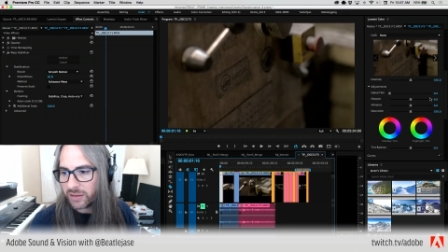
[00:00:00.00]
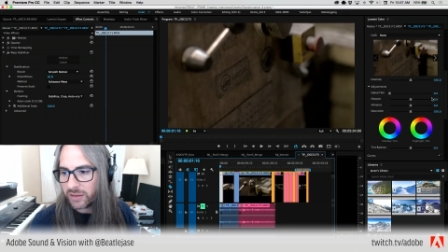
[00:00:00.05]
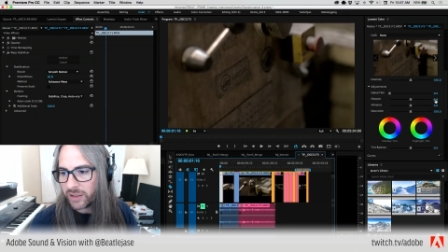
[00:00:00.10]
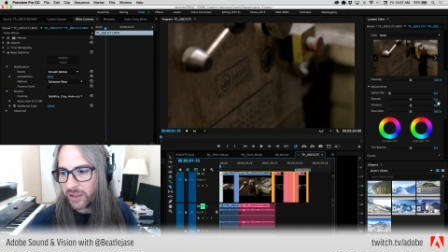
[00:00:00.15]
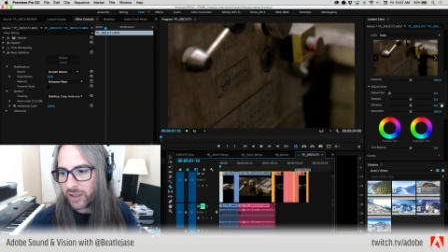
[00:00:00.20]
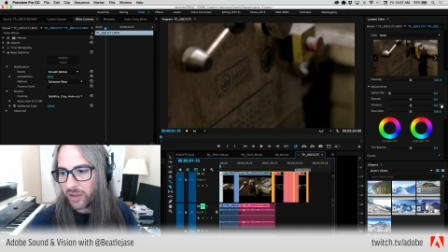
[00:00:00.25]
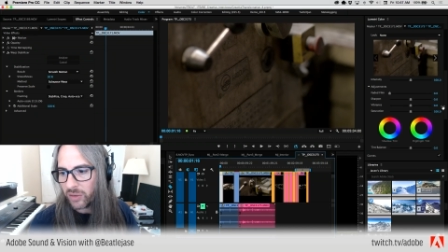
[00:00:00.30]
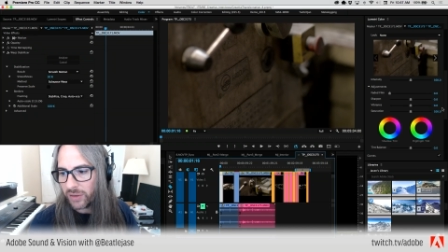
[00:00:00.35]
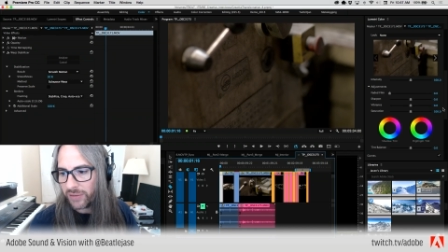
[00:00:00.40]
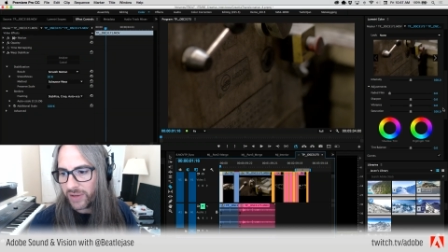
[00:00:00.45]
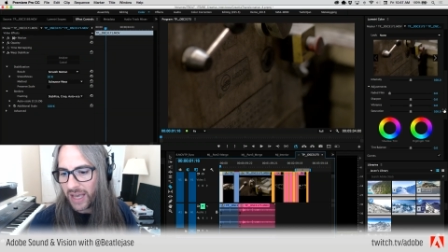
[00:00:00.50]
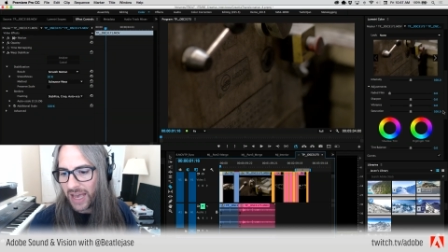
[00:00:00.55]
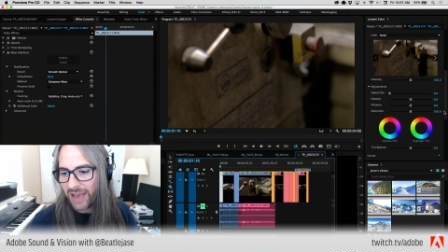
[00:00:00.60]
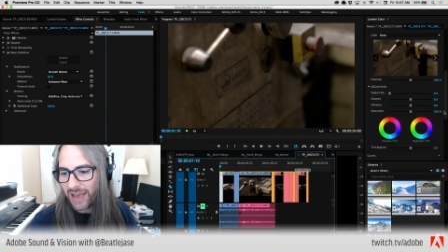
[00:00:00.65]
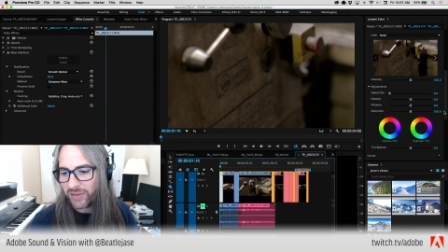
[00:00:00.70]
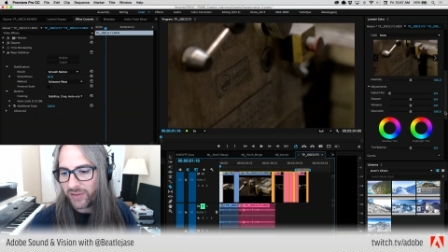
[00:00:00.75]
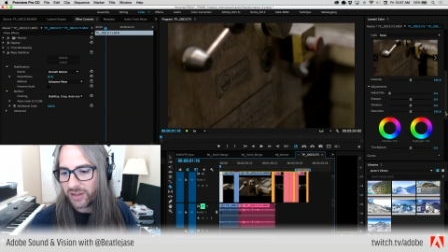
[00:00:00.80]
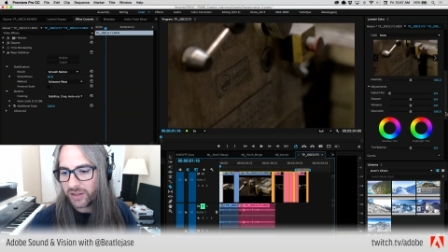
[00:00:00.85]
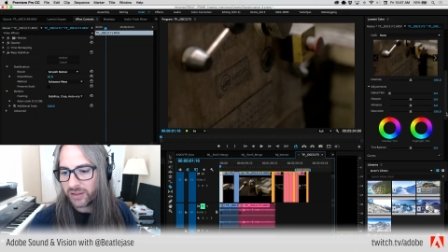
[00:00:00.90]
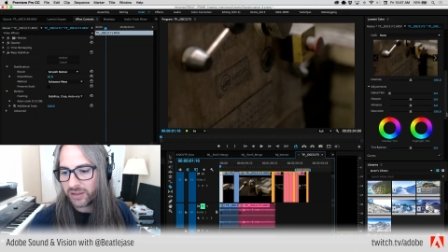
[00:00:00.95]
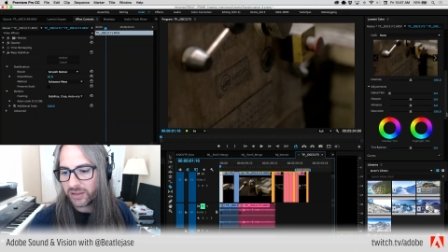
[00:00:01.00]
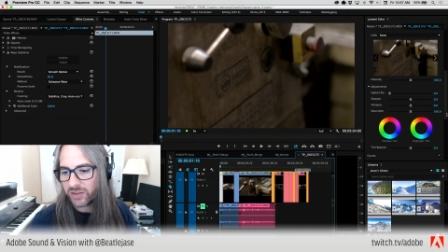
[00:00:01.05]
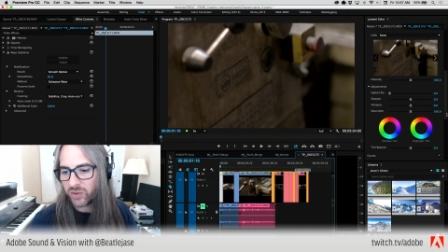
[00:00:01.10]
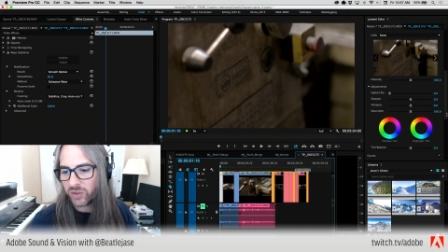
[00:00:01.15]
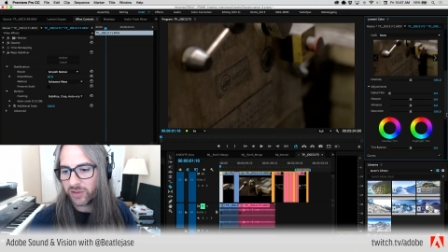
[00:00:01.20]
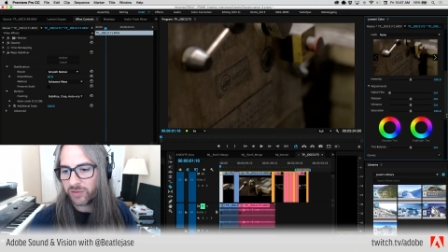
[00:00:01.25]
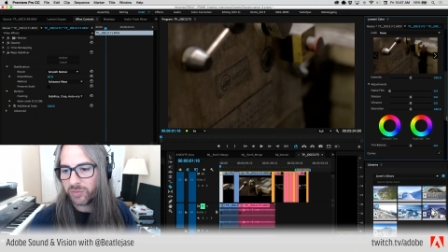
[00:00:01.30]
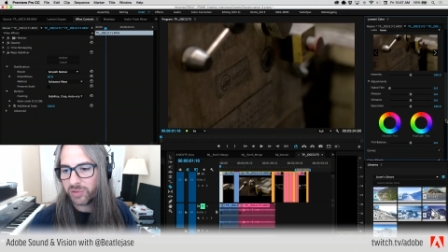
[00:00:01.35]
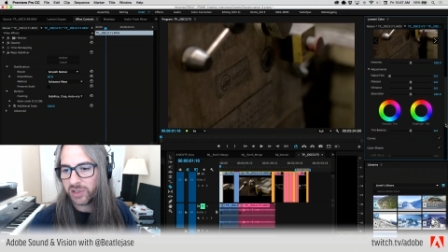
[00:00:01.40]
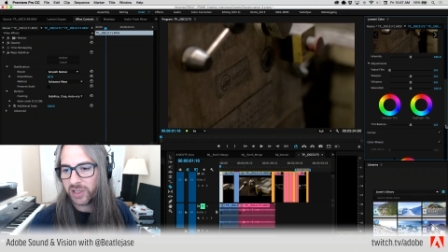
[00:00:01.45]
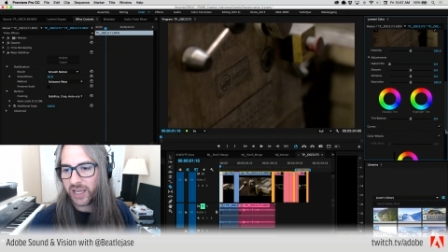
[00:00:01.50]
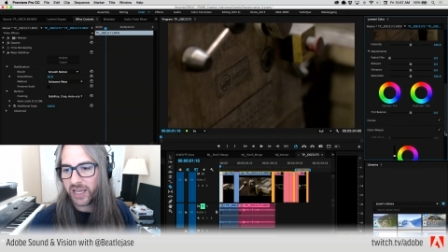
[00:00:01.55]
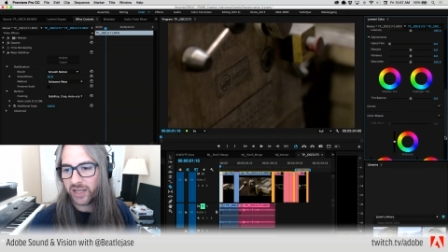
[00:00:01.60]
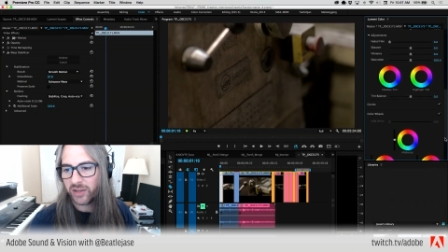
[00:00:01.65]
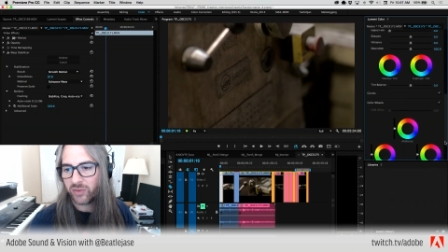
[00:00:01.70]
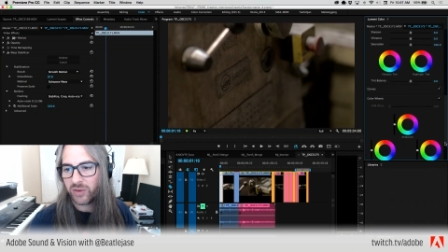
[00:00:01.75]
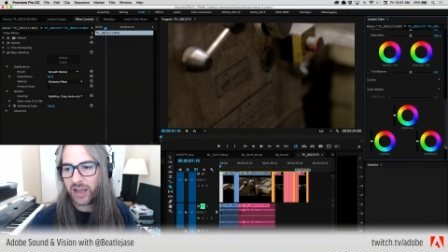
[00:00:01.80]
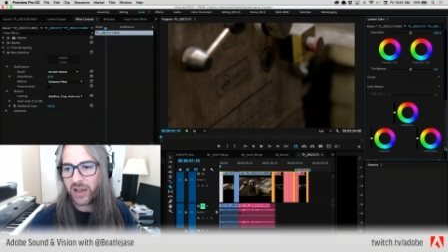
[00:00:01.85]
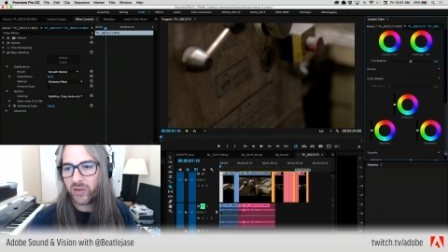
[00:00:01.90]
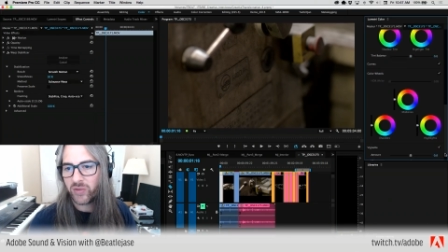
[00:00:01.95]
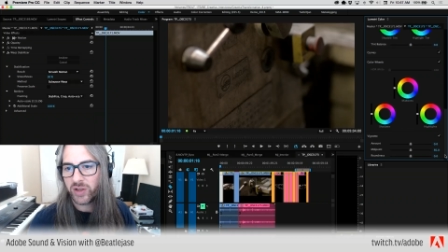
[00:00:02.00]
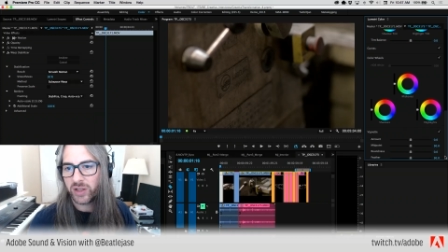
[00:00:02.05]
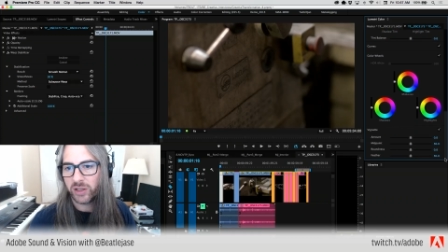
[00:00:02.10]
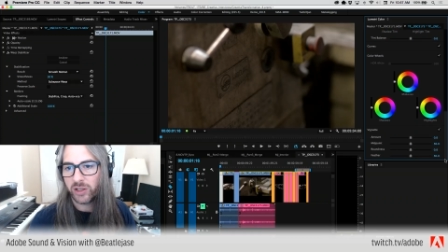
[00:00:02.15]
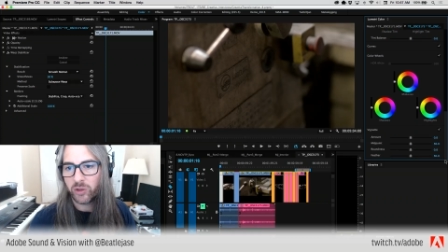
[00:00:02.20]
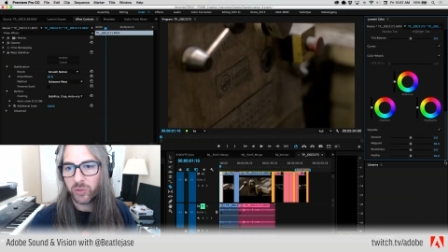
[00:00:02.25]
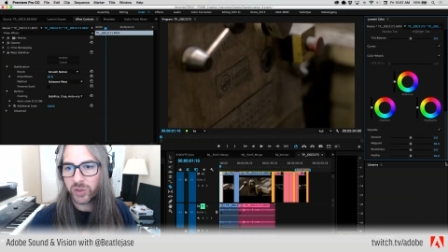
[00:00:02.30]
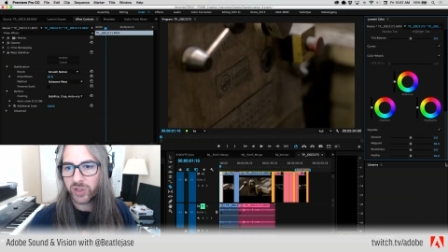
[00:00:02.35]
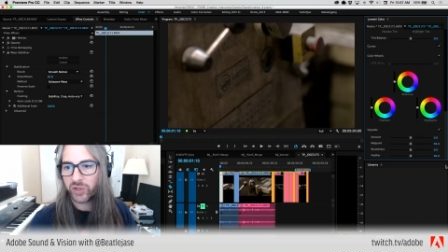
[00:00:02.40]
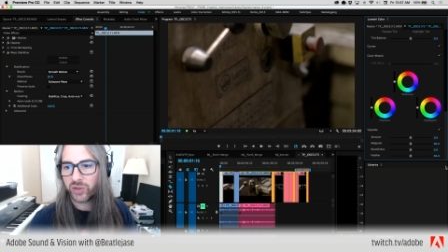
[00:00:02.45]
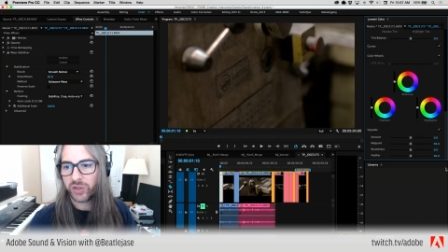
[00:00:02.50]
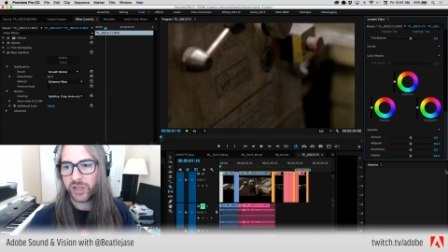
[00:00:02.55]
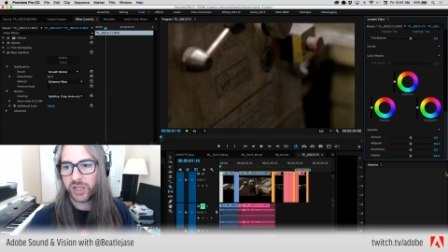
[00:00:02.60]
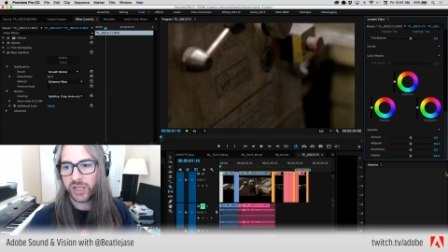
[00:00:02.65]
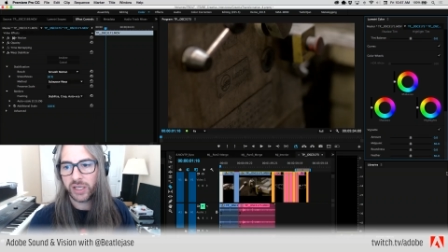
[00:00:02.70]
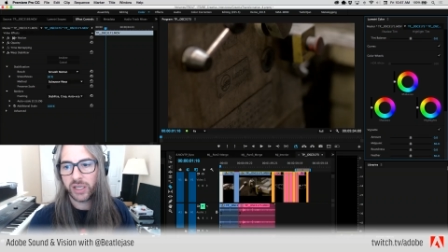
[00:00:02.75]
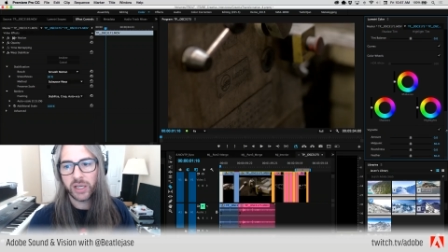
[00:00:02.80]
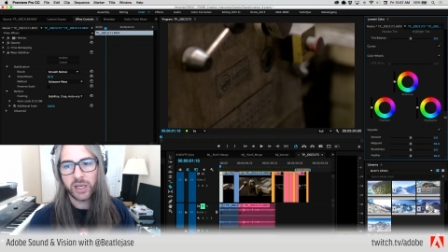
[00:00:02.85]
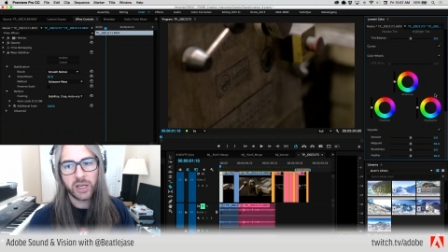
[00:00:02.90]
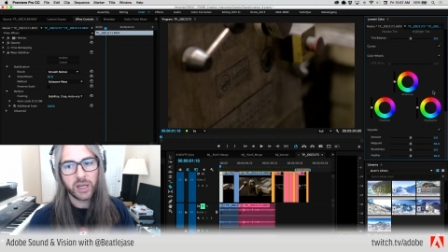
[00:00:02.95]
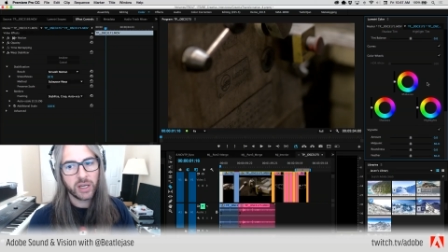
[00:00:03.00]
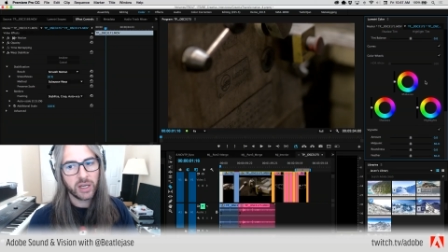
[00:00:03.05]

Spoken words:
You know, if you haven't sort of played around in Lumetri,